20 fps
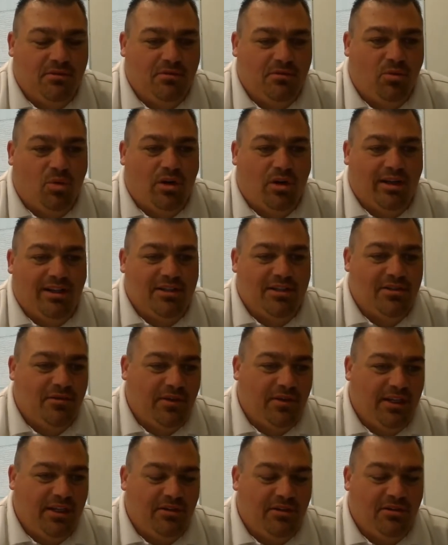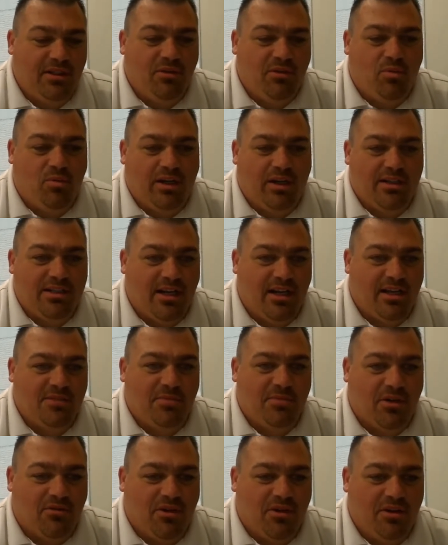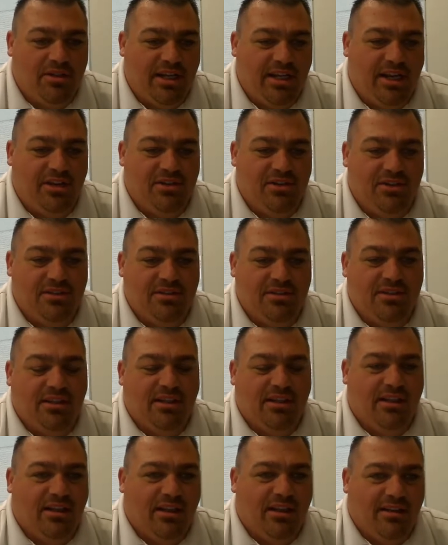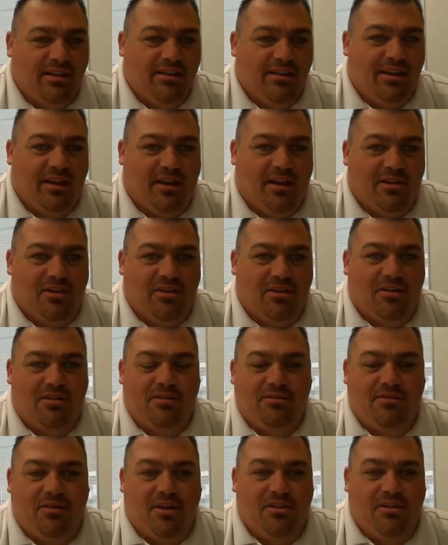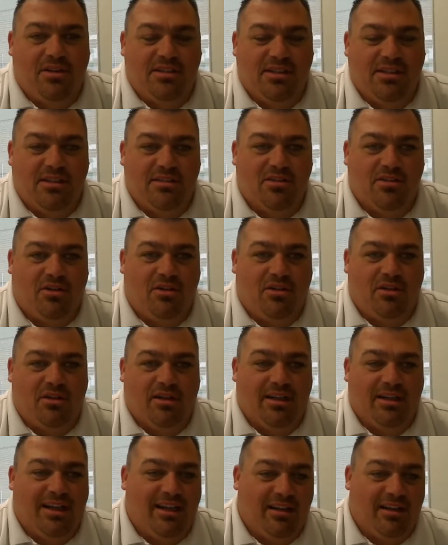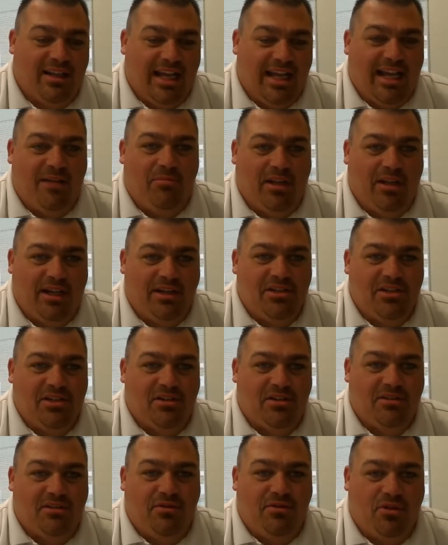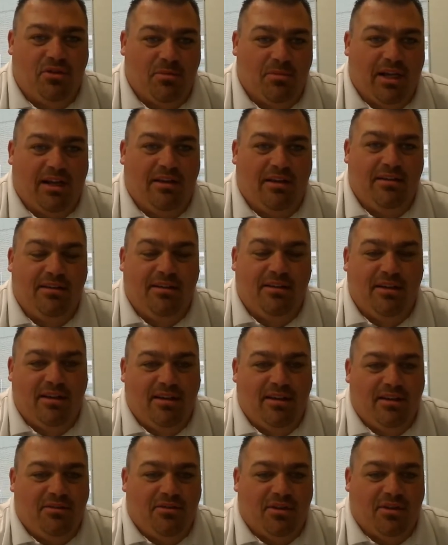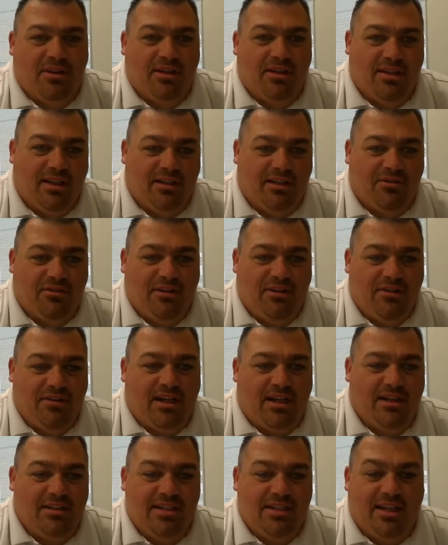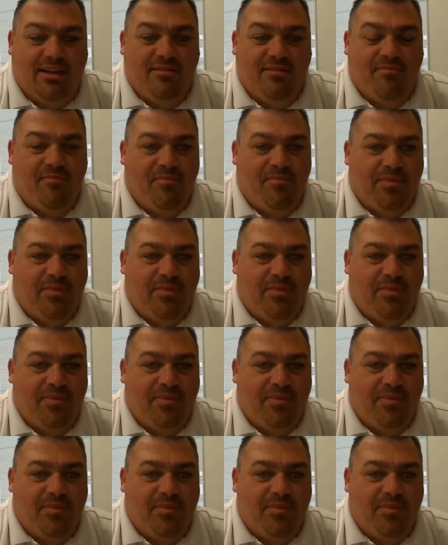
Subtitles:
One is field and one is hospital rotations. The other focuses on a lab lecture format for the delivery of content.